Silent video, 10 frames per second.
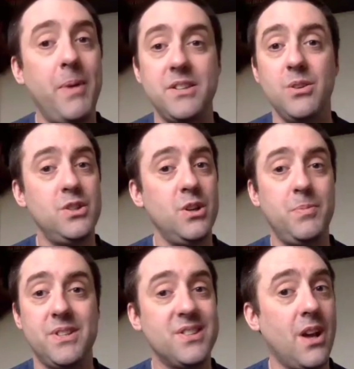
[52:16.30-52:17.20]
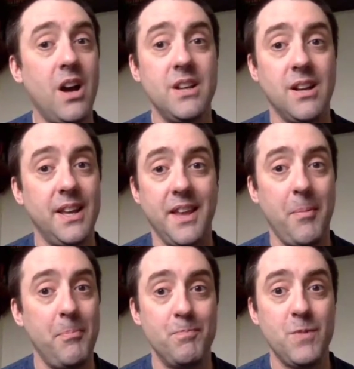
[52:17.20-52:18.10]
thought about doing Jupiter Skies
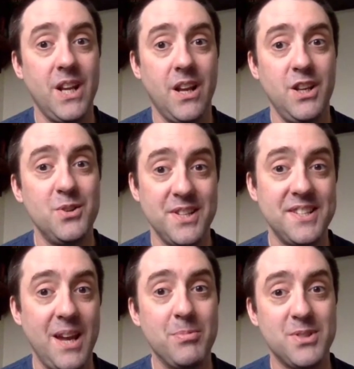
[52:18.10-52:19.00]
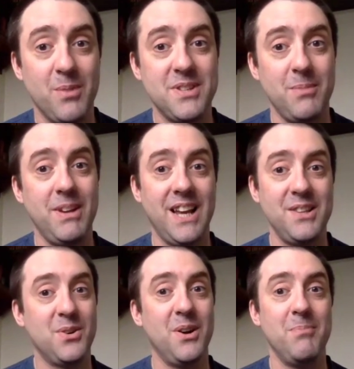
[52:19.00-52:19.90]
like that, you know, using Tabletop
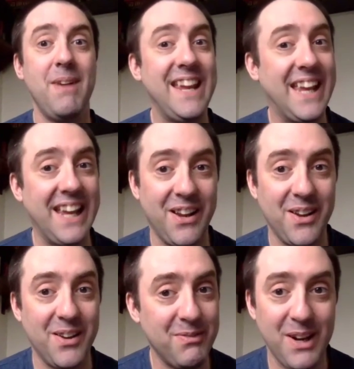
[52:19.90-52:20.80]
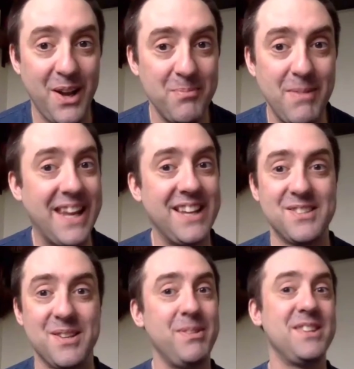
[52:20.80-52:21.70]
Simulator and
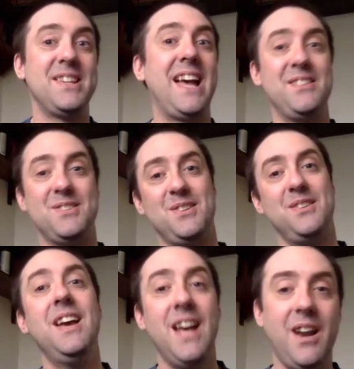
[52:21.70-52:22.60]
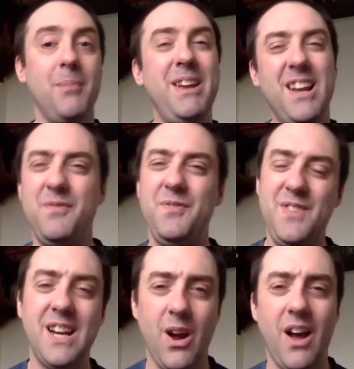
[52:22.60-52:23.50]
making some of the sets, and I mean,
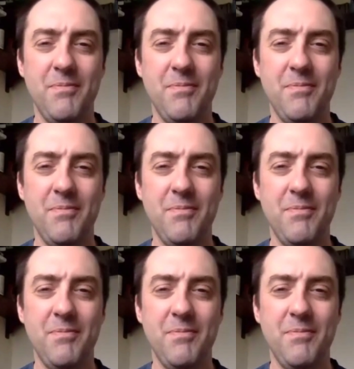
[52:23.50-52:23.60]
I've